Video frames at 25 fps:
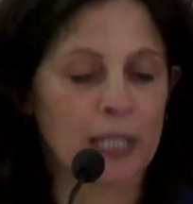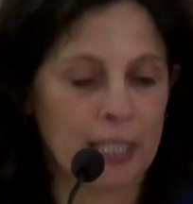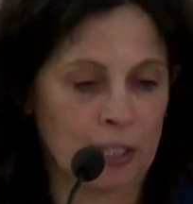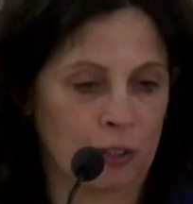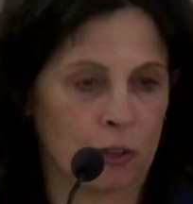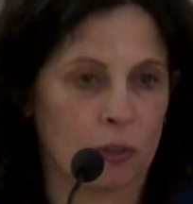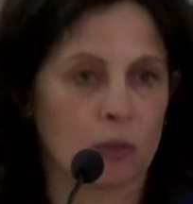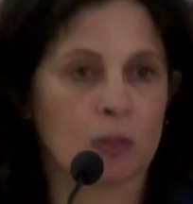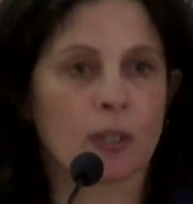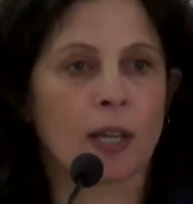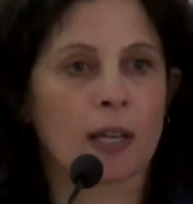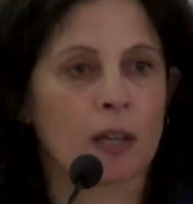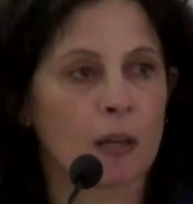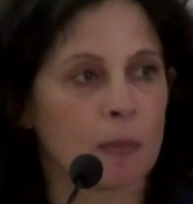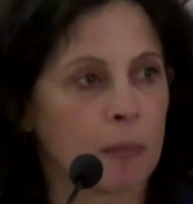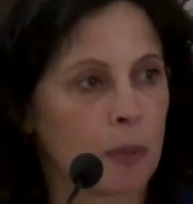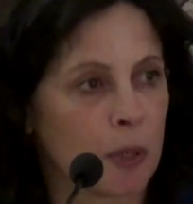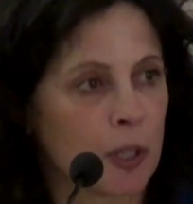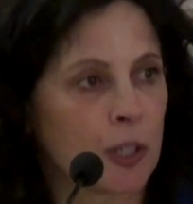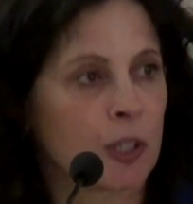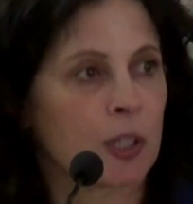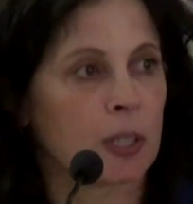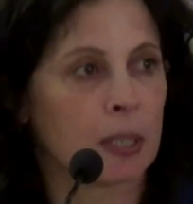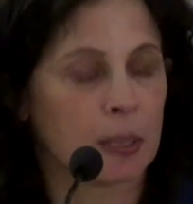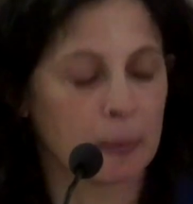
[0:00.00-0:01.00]
issues like
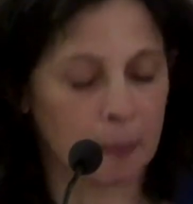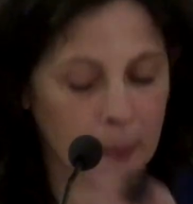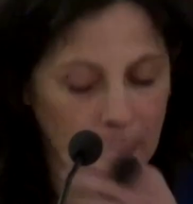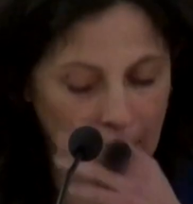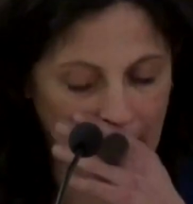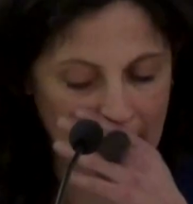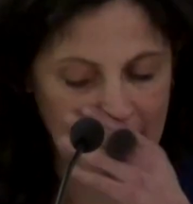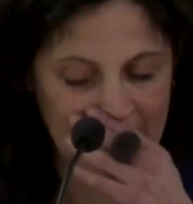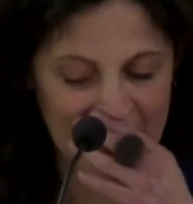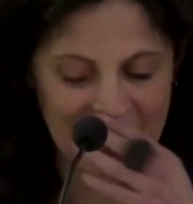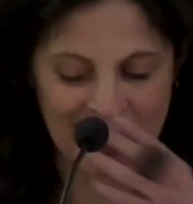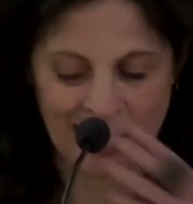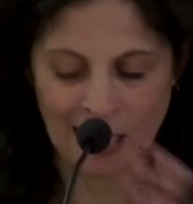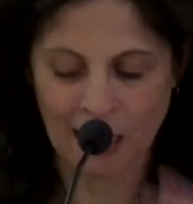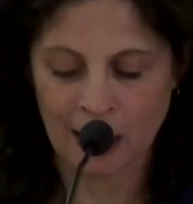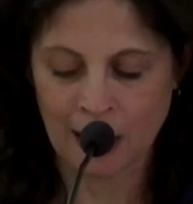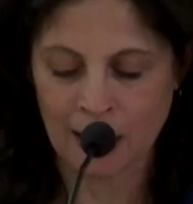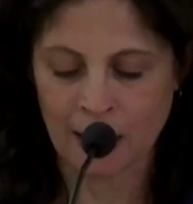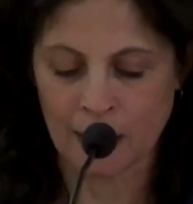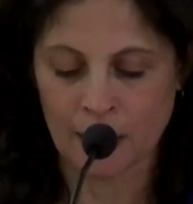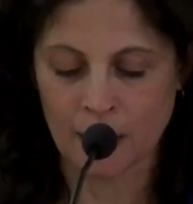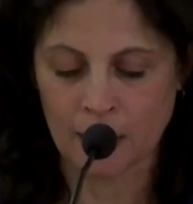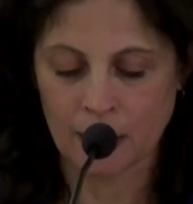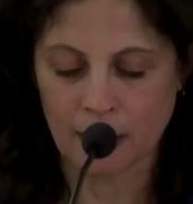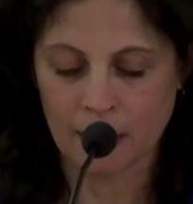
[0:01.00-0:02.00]
abortion and
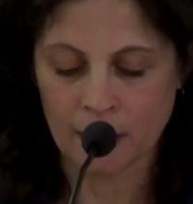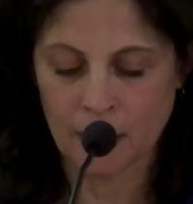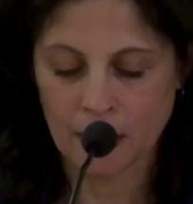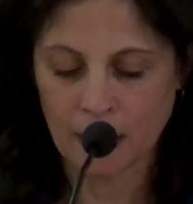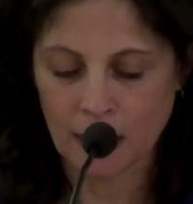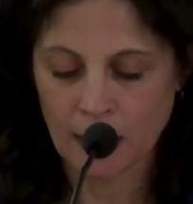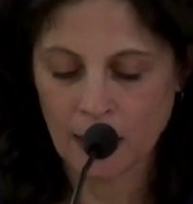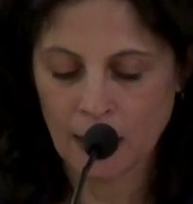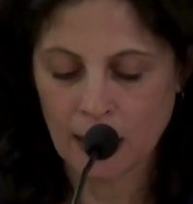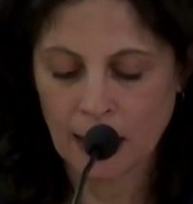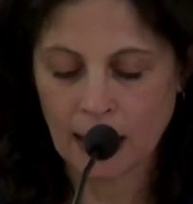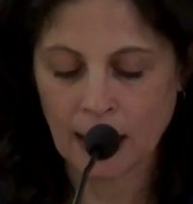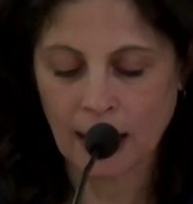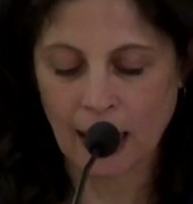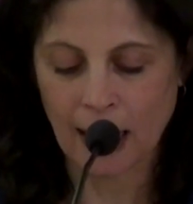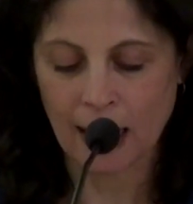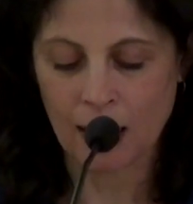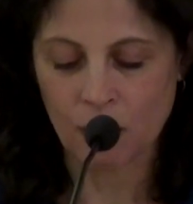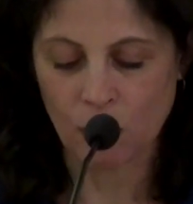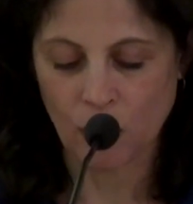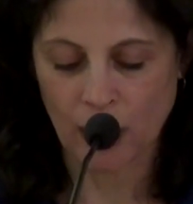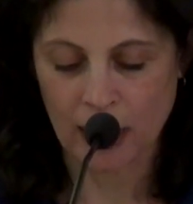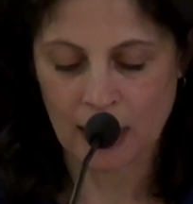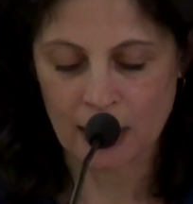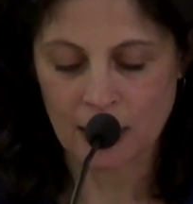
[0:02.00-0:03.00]

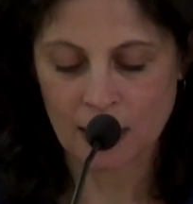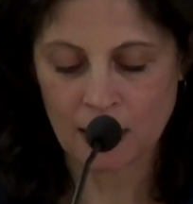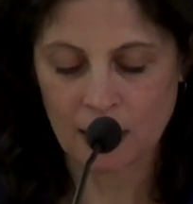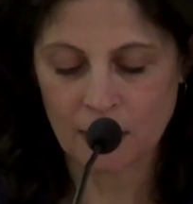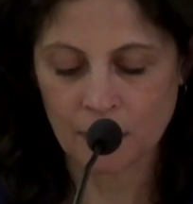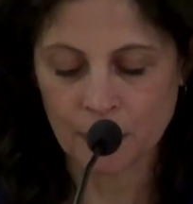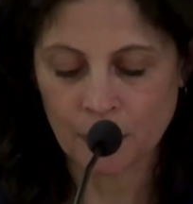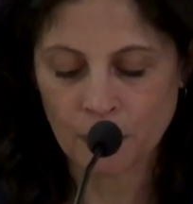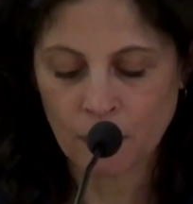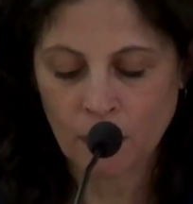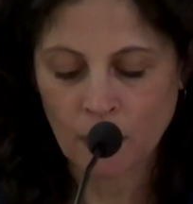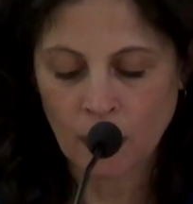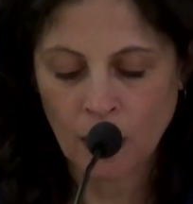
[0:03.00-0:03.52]
gay rights.